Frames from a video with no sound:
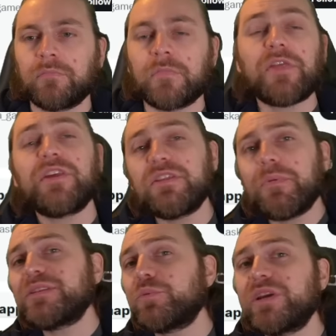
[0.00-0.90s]
I think the
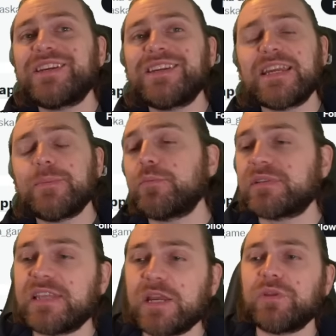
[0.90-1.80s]
best way you can keep up to
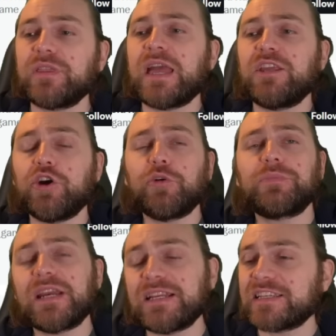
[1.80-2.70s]
date with any
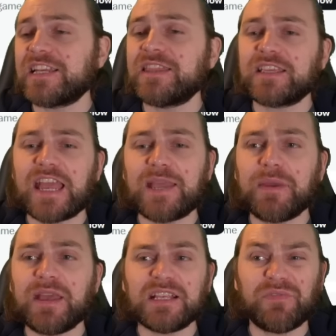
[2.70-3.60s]
updates in the game
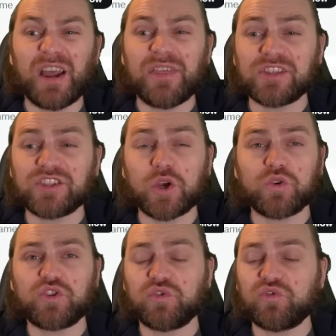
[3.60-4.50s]
is via the
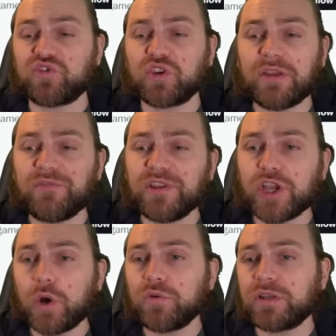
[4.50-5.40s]
socials, so definitely
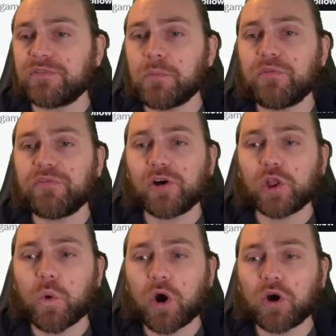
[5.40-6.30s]
go give them a
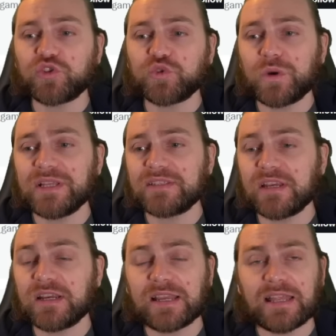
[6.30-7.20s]
follow on Twitter.
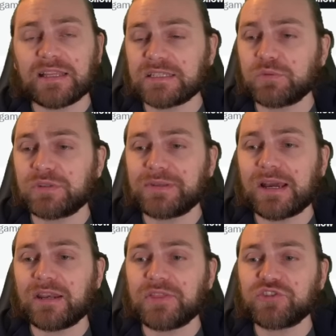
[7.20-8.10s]
Again, links will be
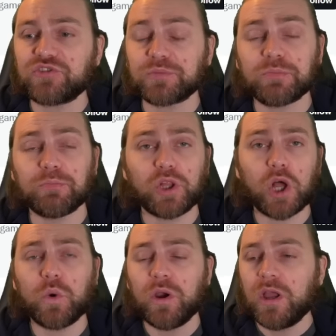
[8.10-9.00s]
down in the description
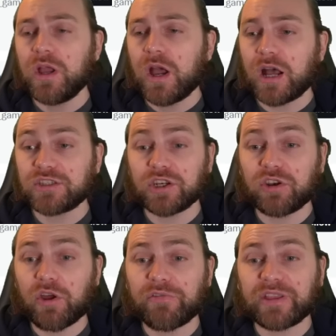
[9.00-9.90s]
below. Uh, turn on
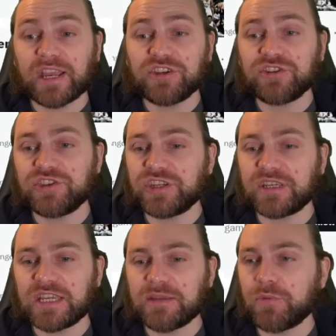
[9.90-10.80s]
notifications so you
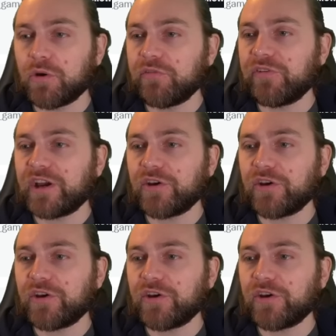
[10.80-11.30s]
keep notified